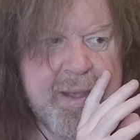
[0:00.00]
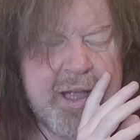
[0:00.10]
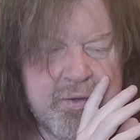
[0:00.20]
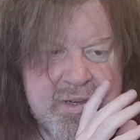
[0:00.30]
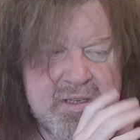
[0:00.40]

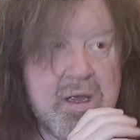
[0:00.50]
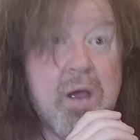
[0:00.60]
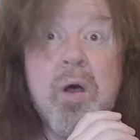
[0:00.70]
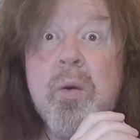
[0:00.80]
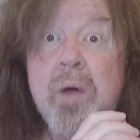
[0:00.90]
murderers.
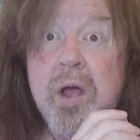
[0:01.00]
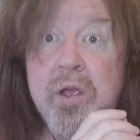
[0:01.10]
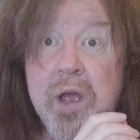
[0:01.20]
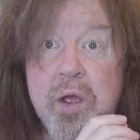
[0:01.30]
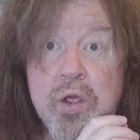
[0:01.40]

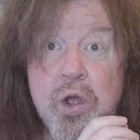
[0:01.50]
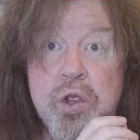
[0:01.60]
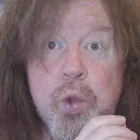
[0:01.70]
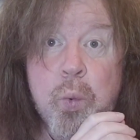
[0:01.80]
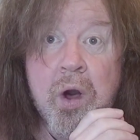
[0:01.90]

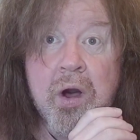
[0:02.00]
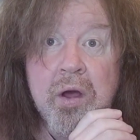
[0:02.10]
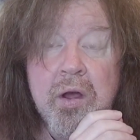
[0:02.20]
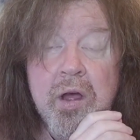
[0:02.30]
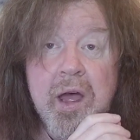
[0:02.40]
You what?